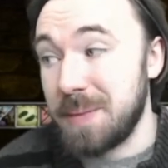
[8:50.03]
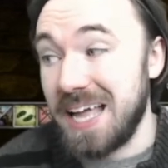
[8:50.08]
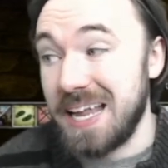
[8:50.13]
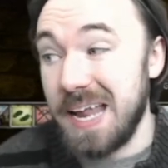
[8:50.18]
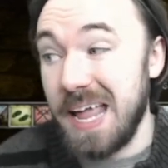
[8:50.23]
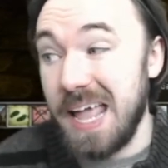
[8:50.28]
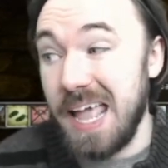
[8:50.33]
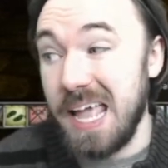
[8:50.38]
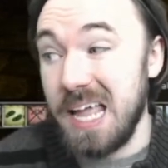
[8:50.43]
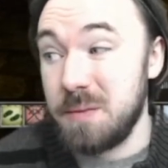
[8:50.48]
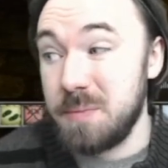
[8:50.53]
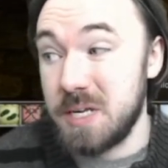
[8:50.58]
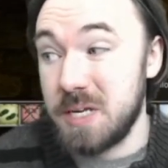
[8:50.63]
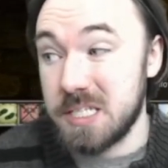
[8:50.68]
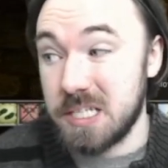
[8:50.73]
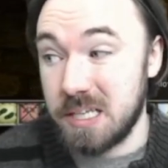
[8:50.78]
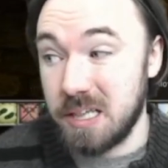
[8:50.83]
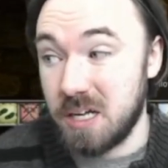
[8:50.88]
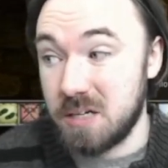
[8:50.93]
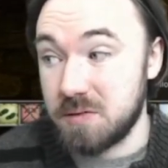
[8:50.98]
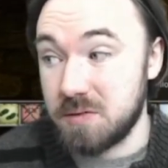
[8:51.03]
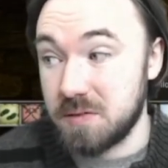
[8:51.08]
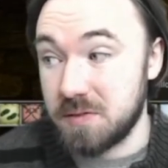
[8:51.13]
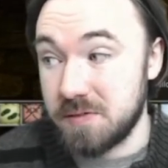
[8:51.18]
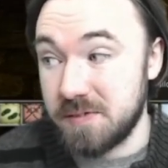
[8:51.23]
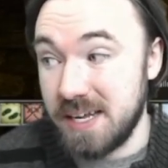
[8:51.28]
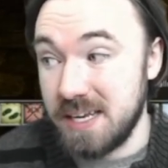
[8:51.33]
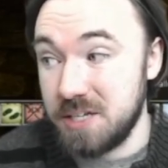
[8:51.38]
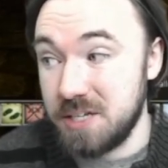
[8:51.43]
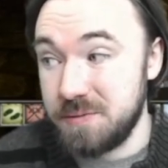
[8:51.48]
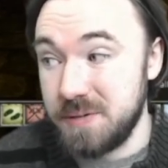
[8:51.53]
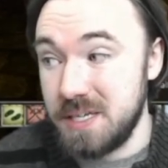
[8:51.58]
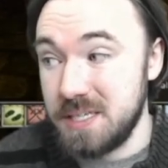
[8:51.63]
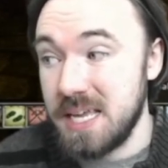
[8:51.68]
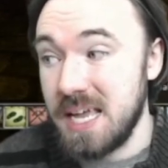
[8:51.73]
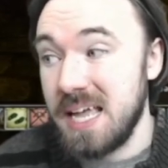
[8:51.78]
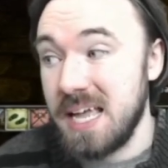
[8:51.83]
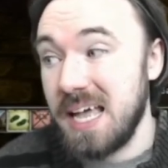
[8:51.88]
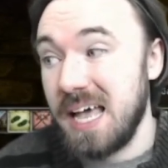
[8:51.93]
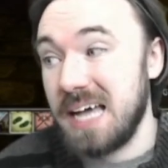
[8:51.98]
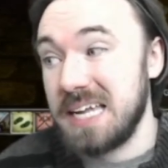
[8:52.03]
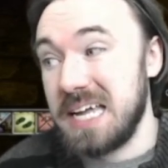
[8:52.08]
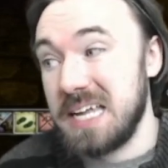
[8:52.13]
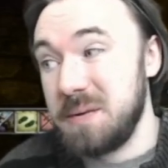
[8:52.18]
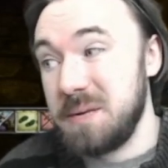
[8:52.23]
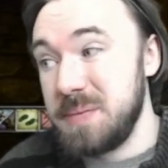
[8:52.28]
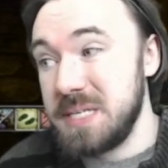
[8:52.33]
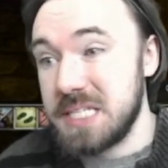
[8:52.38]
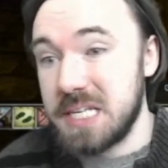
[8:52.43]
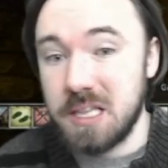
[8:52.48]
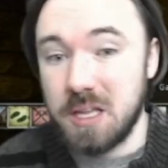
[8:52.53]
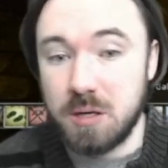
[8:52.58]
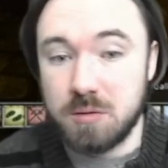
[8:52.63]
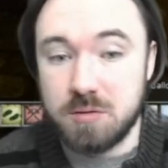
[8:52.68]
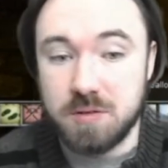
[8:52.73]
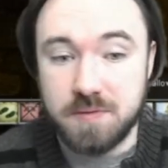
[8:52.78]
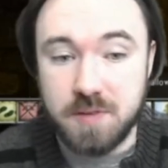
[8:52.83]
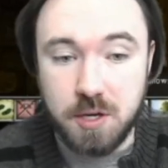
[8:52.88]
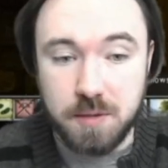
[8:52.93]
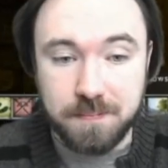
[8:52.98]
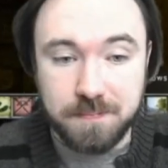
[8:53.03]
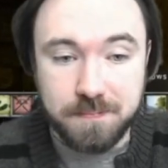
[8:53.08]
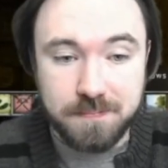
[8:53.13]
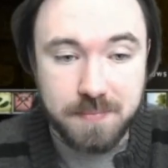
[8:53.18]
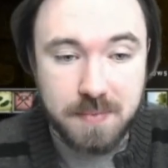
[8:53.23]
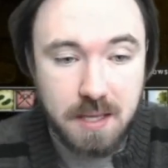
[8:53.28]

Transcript: and enemies collide with other enemies, and enemies collide with you.